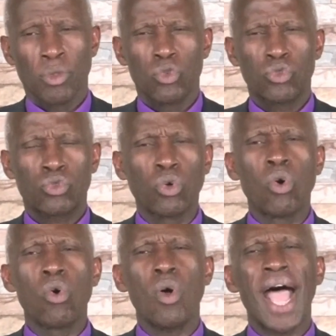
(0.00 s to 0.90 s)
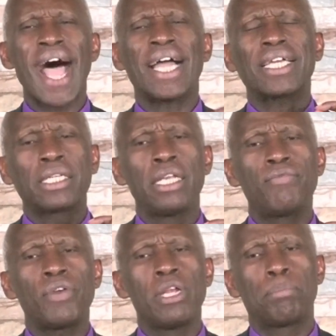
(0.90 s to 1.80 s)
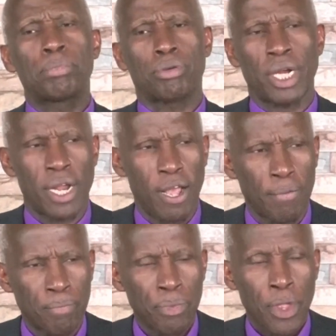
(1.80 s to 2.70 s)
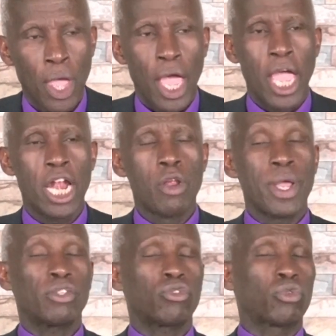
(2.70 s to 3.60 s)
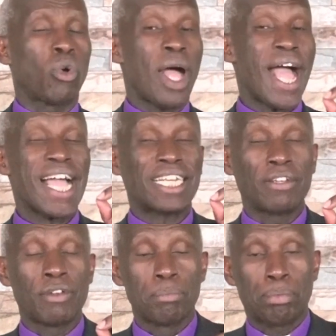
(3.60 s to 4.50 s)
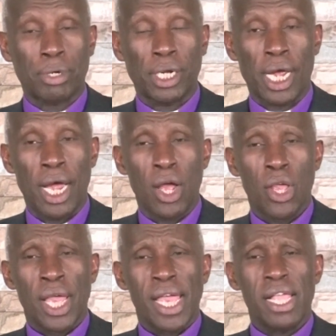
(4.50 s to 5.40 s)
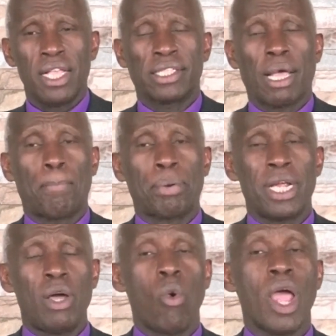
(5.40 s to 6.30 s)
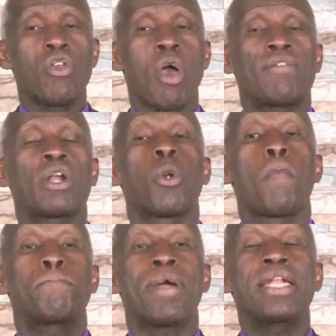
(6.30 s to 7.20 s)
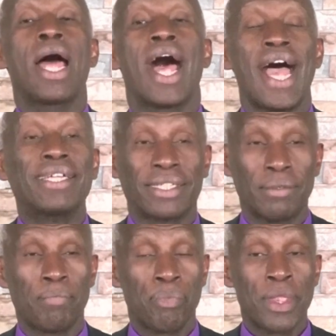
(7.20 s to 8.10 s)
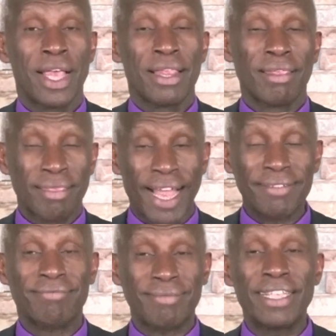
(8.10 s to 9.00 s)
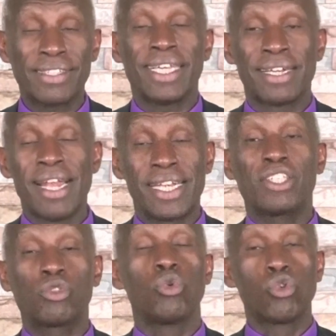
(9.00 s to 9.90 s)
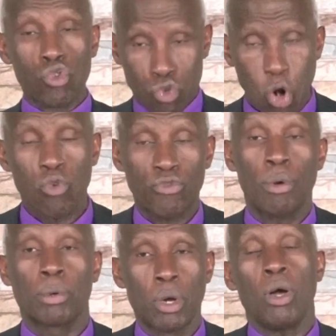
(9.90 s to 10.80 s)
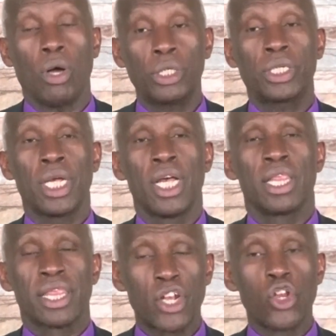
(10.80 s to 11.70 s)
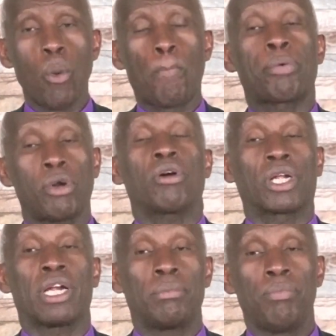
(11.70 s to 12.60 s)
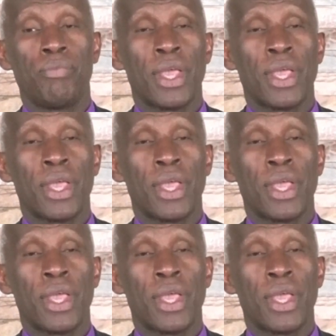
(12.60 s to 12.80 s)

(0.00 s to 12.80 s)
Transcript: So active in prayer. And we are so active in prayer is a prayer where you have an open heart that is ready to draw from God the new program,